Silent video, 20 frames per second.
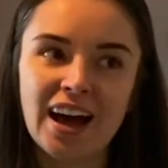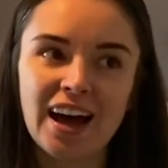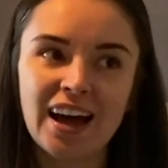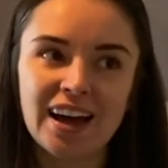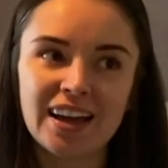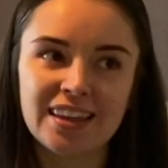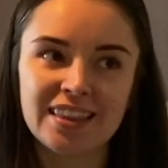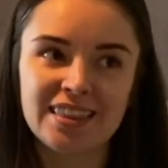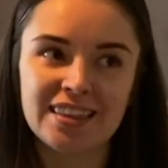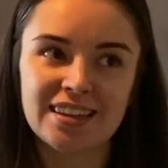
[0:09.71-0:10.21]

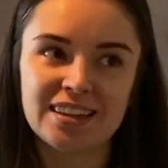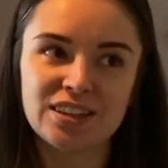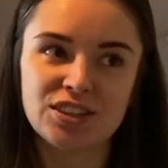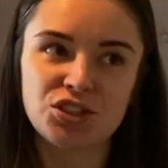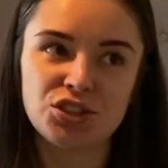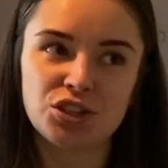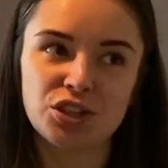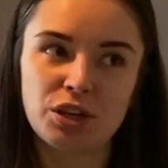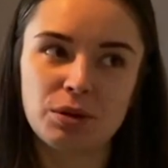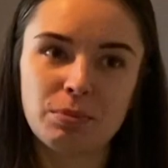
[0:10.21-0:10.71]
I think
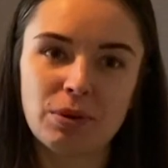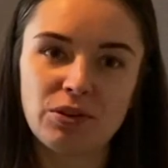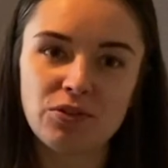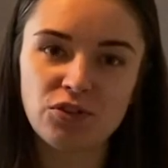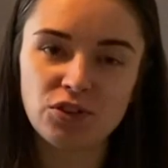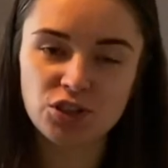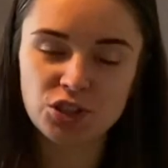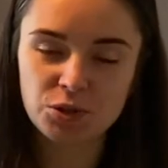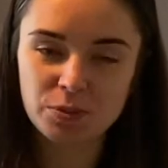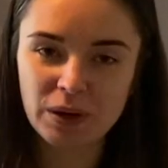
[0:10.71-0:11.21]
during my
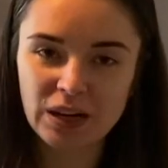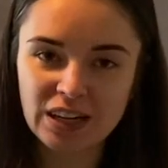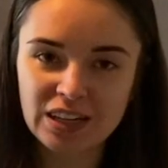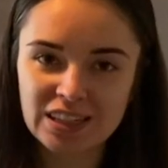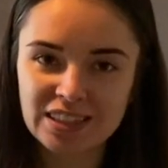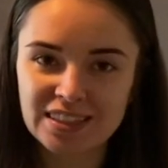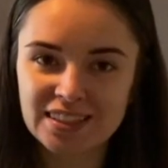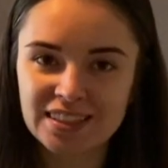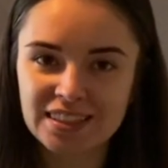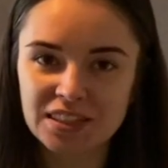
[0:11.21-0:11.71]
first
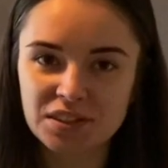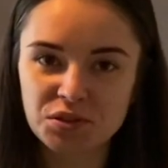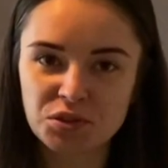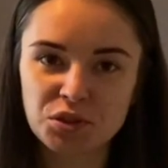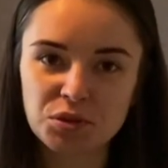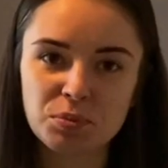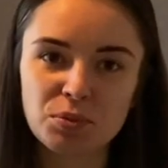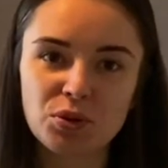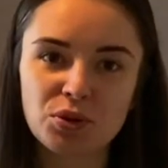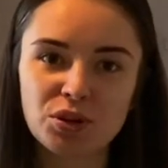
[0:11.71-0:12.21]
pregnancy, I
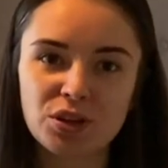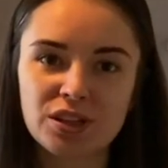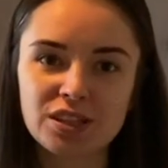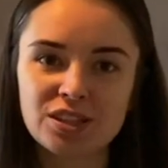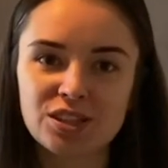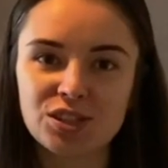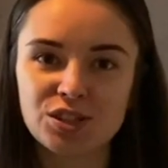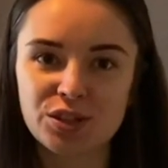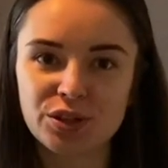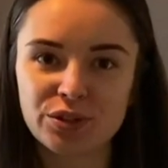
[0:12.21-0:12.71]
was more
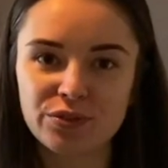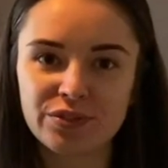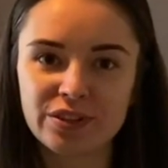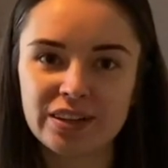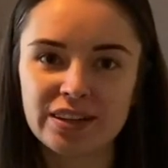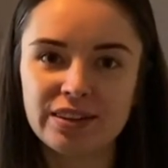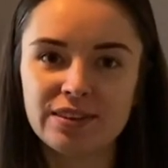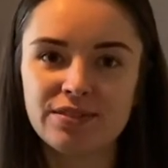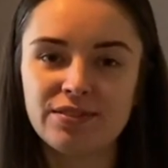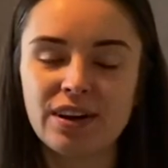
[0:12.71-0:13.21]

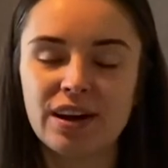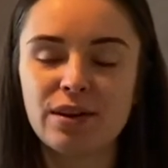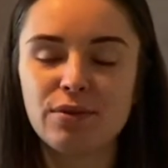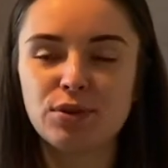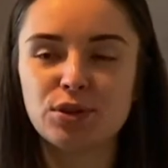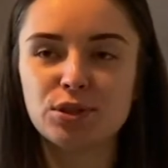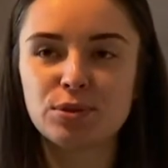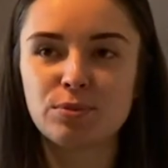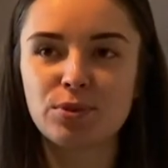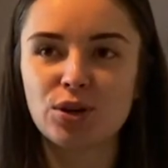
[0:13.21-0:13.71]
conservative. I
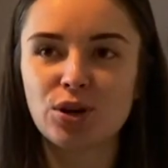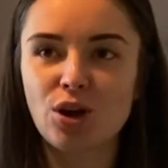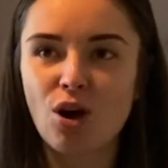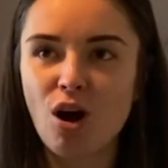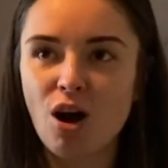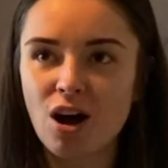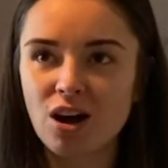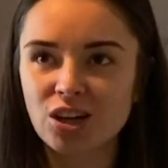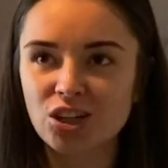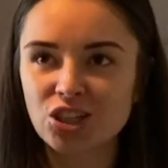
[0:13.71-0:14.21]
was more
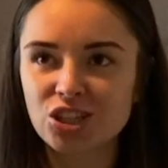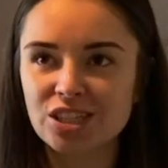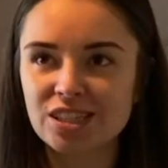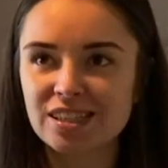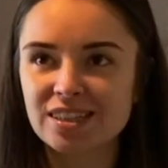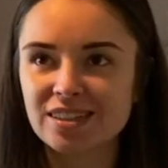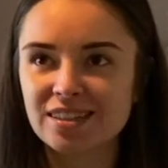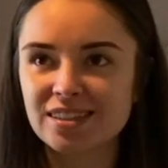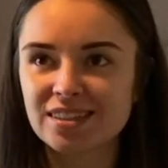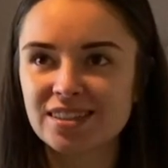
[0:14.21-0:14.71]

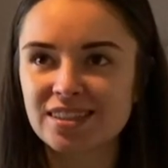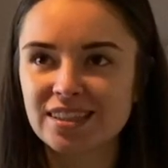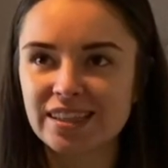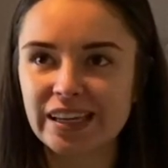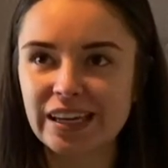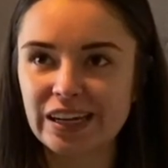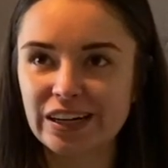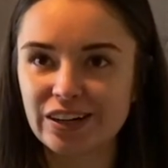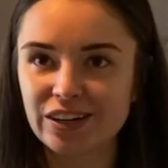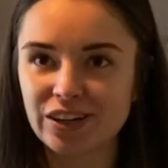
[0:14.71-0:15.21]
cautious and
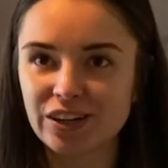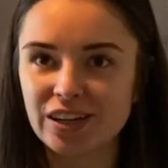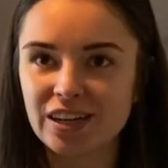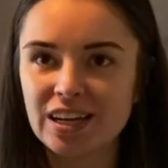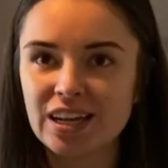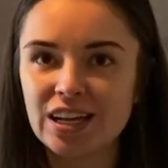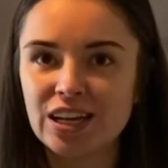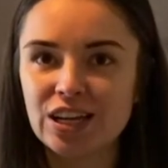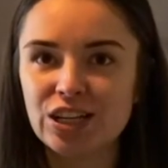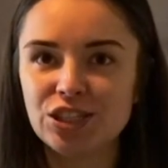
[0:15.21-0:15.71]
scared
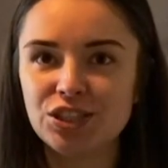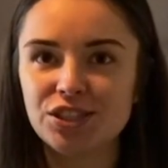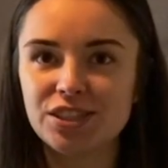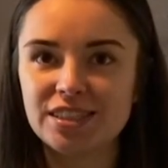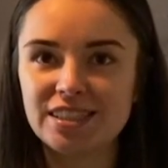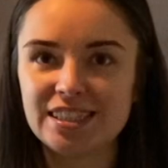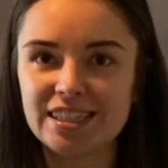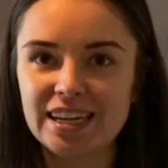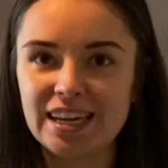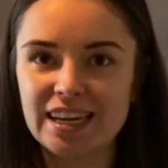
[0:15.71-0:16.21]

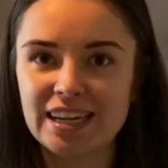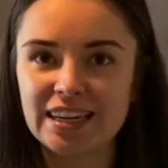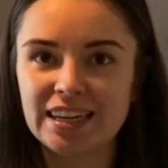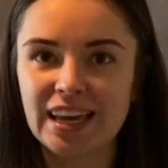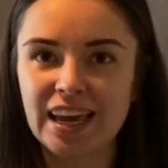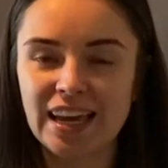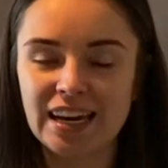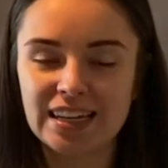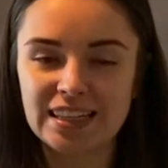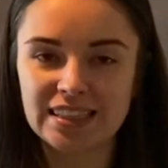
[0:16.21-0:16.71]
to
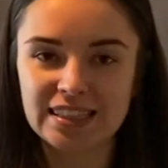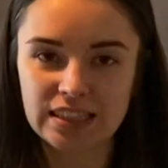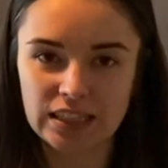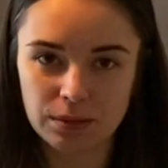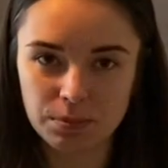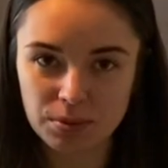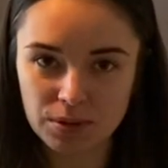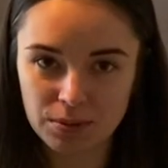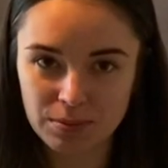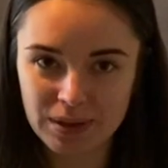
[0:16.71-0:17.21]
take any
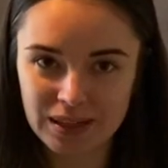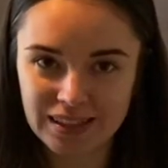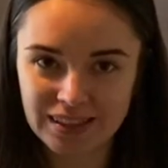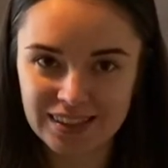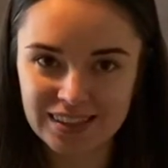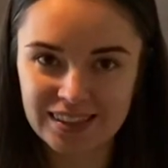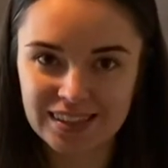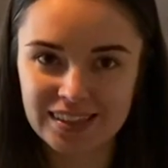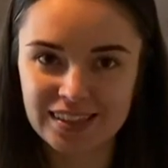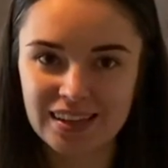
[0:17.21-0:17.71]

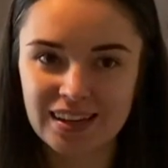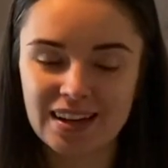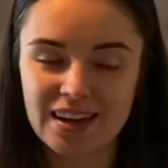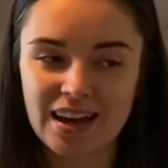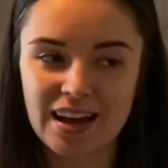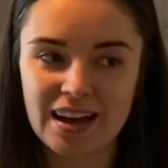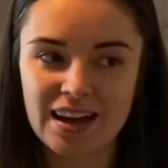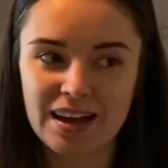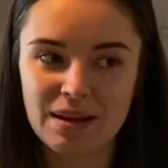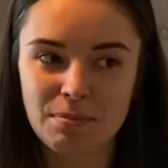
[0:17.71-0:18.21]
supplements
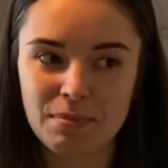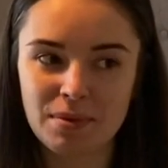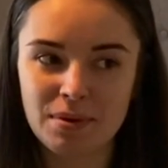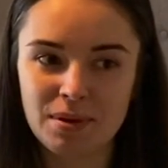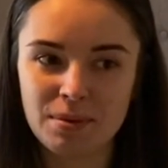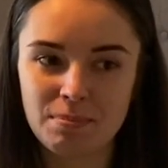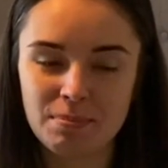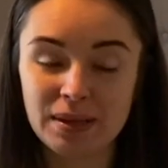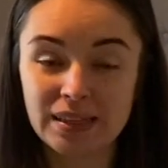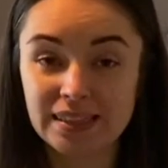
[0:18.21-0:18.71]

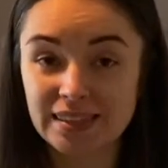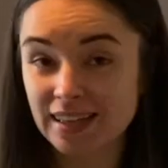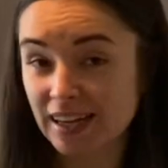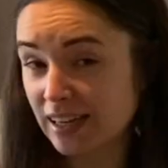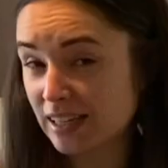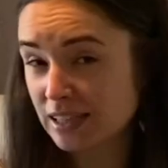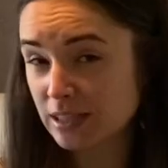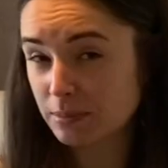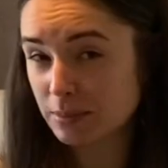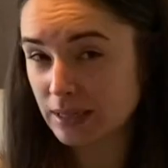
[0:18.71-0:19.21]

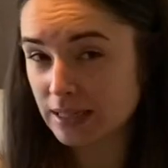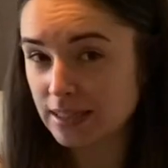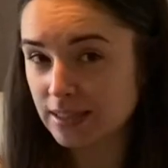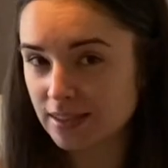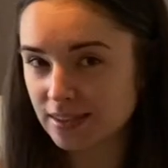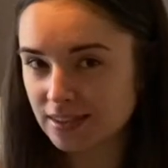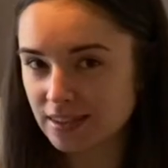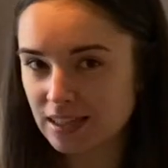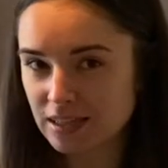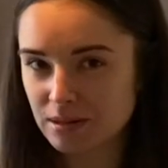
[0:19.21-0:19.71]
besides
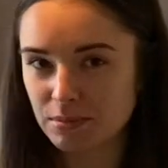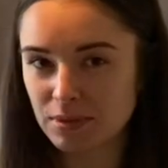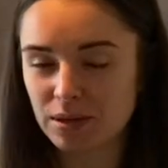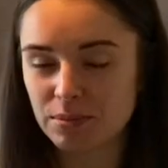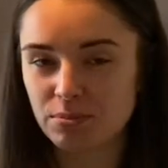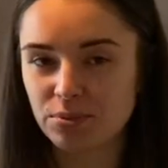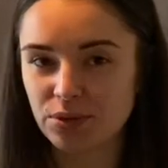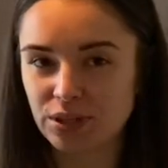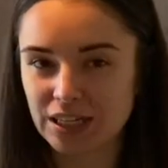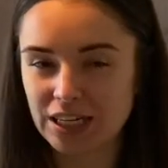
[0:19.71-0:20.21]
basically
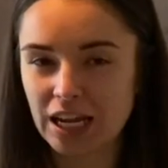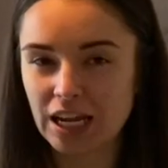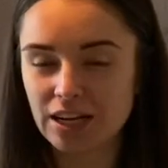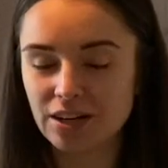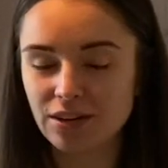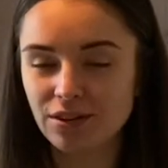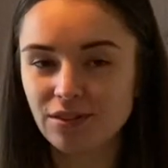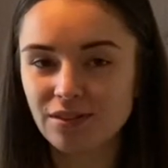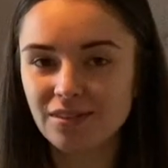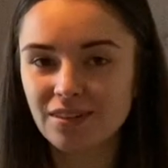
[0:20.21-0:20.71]
my
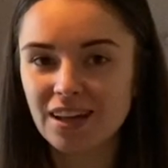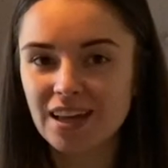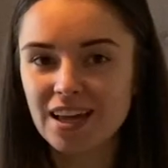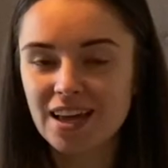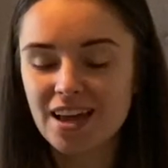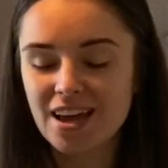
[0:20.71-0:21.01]
prenatal.